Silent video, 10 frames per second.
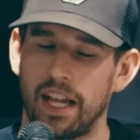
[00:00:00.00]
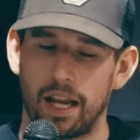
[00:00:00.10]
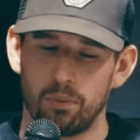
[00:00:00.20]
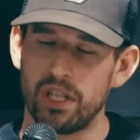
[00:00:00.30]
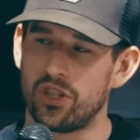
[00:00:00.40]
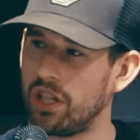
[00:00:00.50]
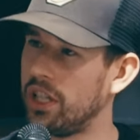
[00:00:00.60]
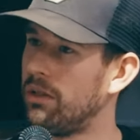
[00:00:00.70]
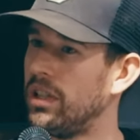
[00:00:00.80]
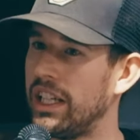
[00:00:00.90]
and we
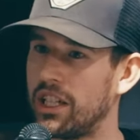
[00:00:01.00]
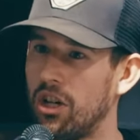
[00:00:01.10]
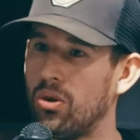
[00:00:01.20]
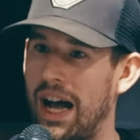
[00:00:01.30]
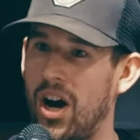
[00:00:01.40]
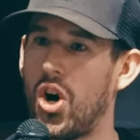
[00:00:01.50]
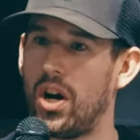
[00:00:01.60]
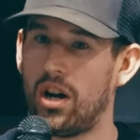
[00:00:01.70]
genuinely go out,